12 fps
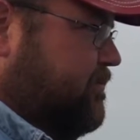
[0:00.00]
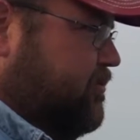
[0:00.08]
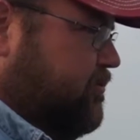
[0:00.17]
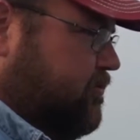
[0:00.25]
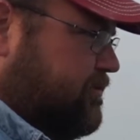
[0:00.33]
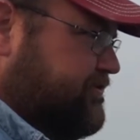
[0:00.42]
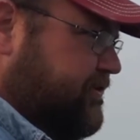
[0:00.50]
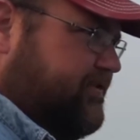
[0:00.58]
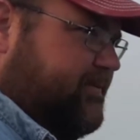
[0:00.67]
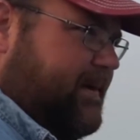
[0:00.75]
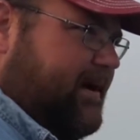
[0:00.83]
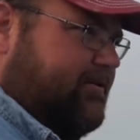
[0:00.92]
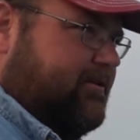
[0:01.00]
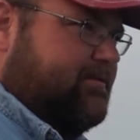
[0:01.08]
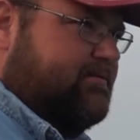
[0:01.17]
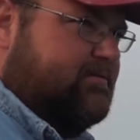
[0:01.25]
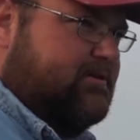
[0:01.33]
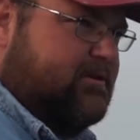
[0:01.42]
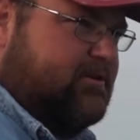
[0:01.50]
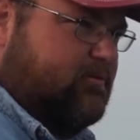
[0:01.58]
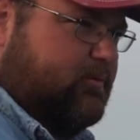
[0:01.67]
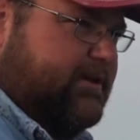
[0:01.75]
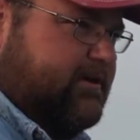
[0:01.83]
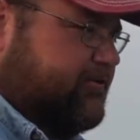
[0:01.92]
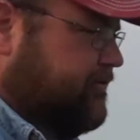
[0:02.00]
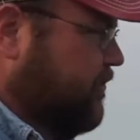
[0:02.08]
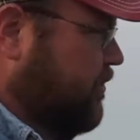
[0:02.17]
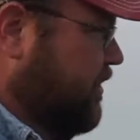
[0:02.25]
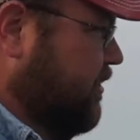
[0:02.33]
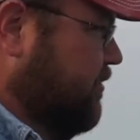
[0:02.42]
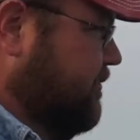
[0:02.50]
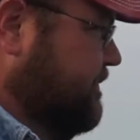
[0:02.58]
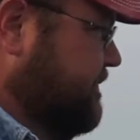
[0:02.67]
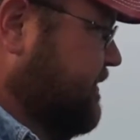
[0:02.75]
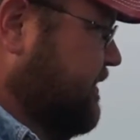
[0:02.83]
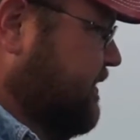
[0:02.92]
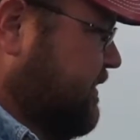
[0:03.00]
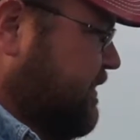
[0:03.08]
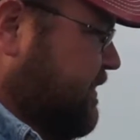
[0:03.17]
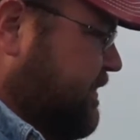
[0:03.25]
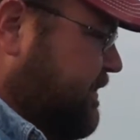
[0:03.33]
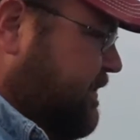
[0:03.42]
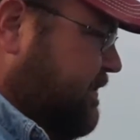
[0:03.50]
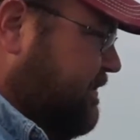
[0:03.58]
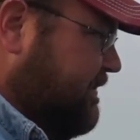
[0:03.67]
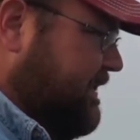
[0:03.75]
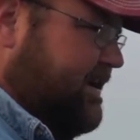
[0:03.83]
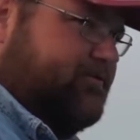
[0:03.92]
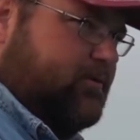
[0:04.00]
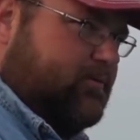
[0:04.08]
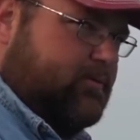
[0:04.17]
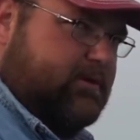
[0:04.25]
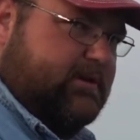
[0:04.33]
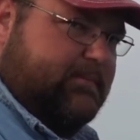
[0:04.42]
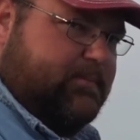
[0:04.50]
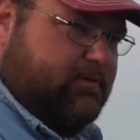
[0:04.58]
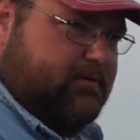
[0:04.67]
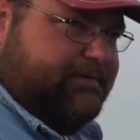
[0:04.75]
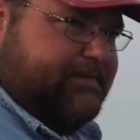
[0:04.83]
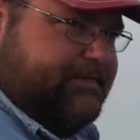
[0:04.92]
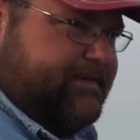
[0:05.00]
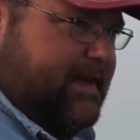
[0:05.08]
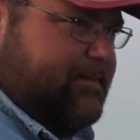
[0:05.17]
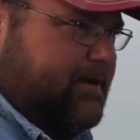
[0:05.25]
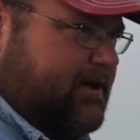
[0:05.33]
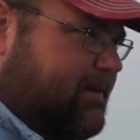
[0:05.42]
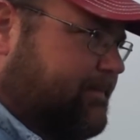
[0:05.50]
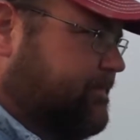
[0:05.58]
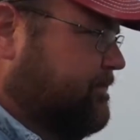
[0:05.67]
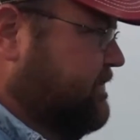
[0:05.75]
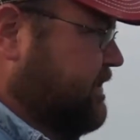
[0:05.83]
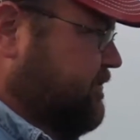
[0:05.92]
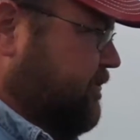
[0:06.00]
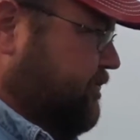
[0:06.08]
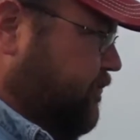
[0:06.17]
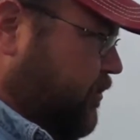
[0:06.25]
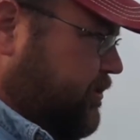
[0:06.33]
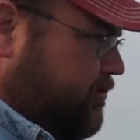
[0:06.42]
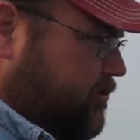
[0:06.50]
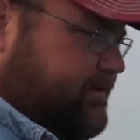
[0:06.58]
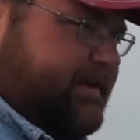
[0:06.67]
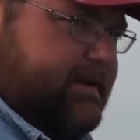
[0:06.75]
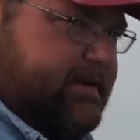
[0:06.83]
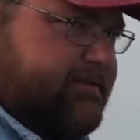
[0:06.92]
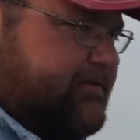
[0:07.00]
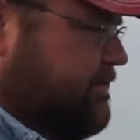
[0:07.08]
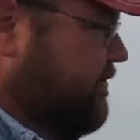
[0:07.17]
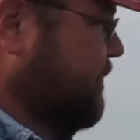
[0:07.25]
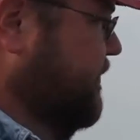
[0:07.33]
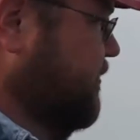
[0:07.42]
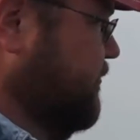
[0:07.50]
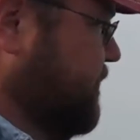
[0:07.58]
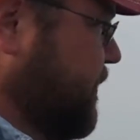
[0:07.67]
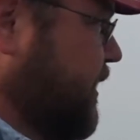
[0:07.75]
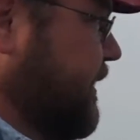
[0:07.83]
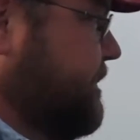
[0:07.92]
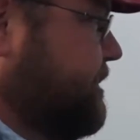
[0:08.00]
moon was just about a week or so ago. And that's what really pulls the salmon up. If they're 4-year-old kings, they're up here to spawn.